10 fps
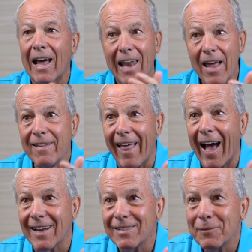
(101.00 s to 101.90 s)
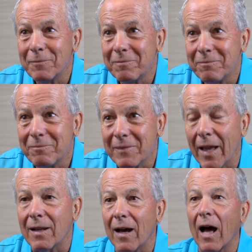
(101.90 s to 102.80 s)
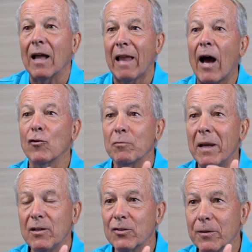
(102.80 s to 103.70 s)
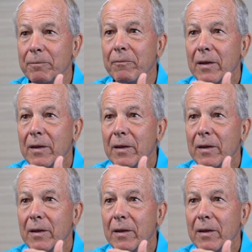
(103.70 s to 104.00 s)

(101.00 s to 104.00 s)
like that. It allows me to